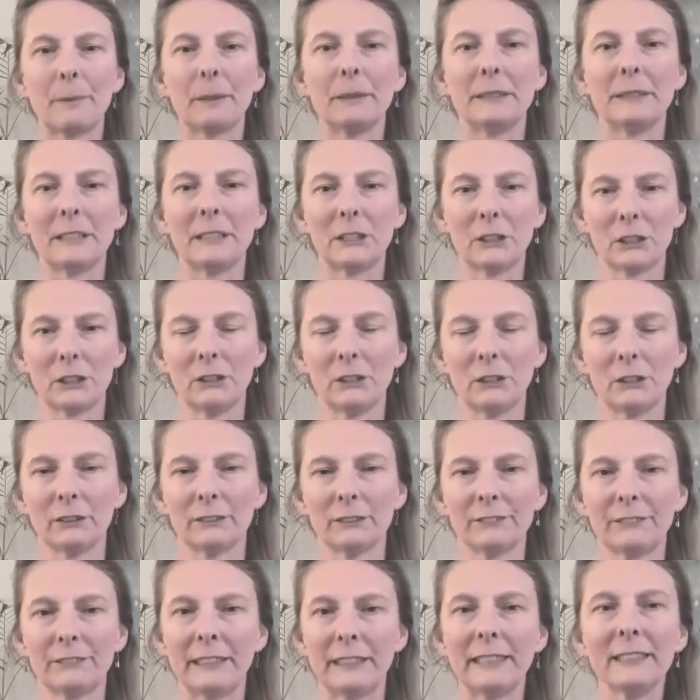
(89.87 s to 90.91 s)
positioned
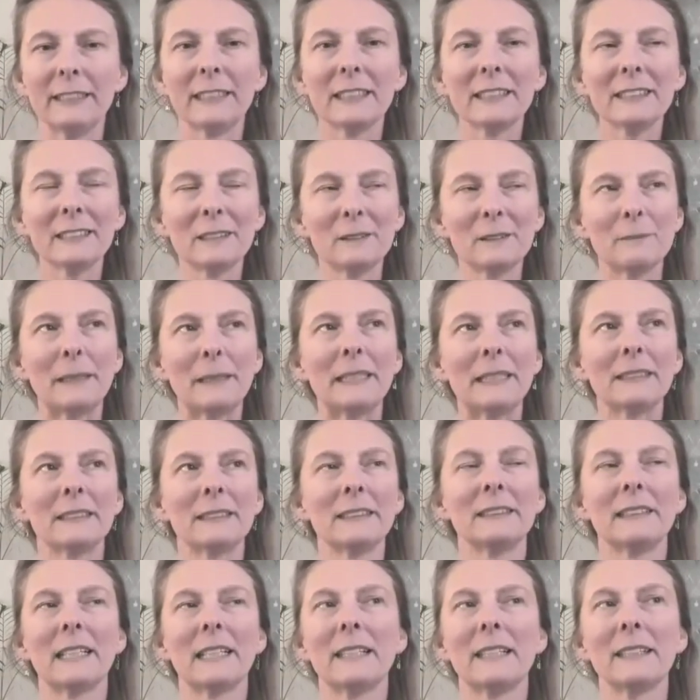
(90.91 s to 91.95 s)
your feet doesn't mean to
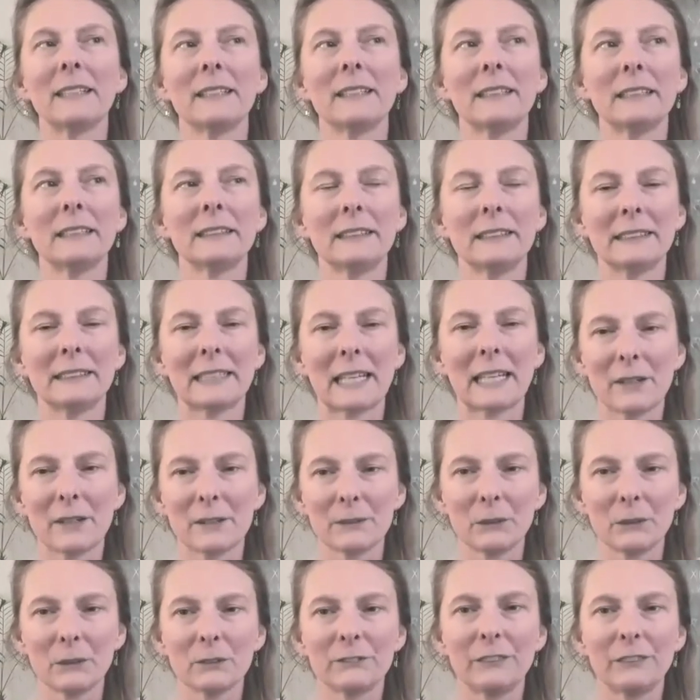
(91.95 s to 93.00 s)
say that this is
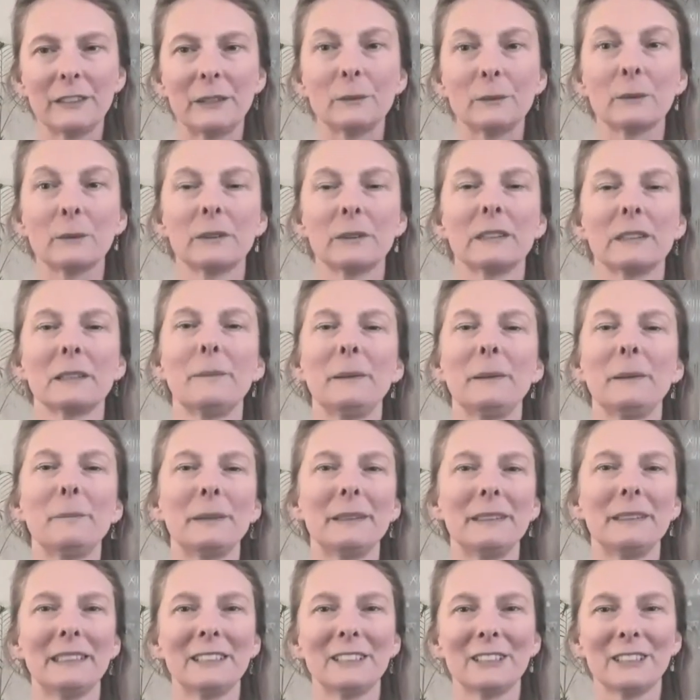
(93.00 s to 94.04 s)
how your feet want to be
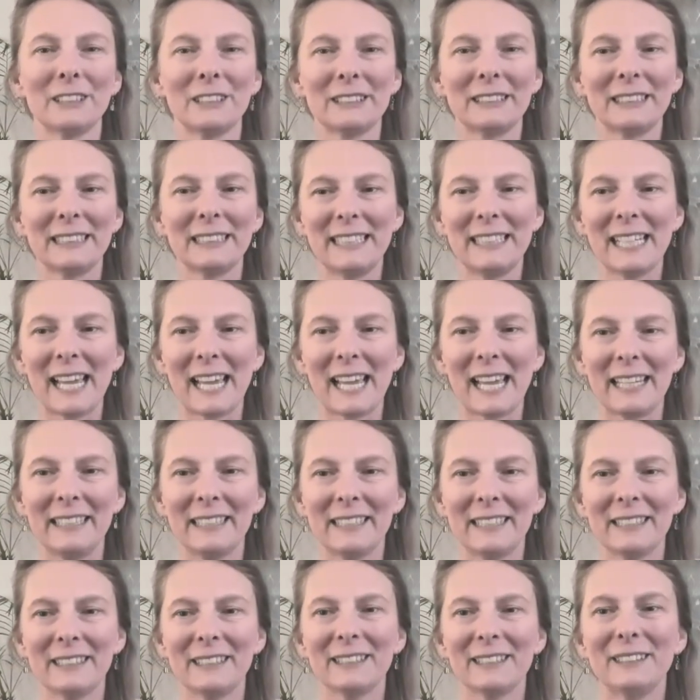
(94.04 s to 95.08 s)
positioned today.